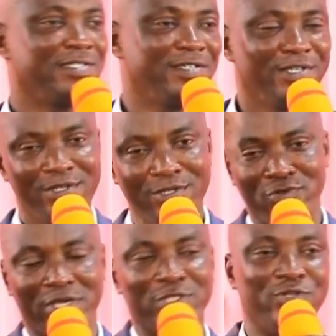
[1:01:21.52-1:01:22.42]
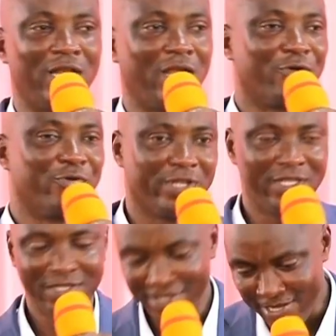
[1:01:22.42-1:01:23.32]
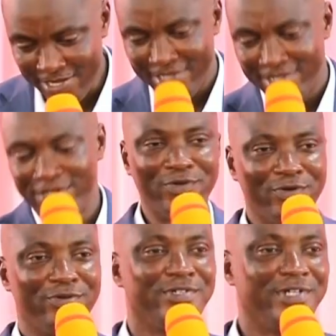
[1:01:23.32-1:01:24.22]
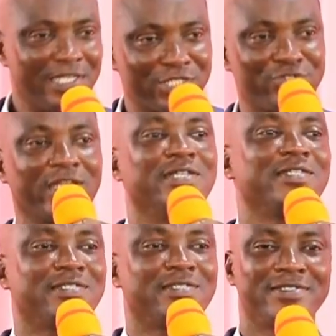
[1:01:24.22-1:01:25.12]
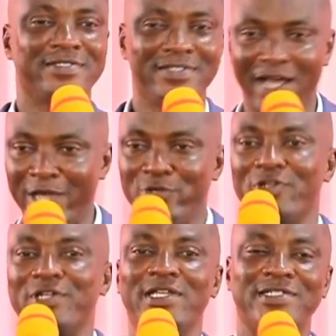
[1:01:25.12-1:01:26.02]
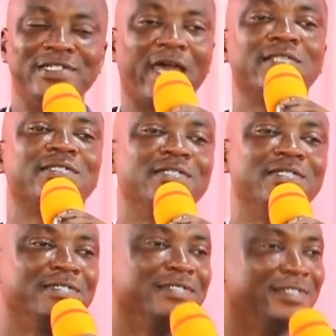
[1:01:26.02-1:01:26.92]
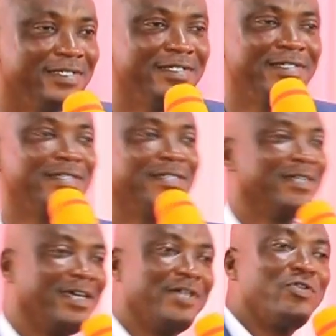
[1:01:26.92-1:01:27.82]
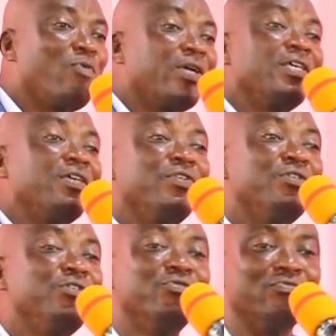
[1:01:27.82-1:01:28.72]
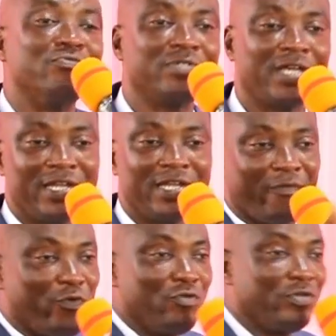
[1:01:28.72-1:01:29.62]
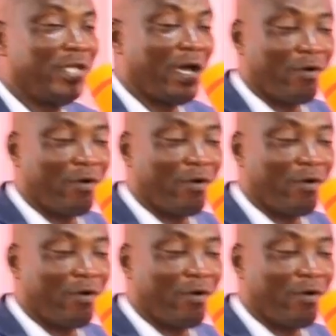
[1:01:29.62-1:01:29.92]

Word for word: it, took it to the laundry, you know, they stretched it, ironed it nicely. And nobody even knew that that, food,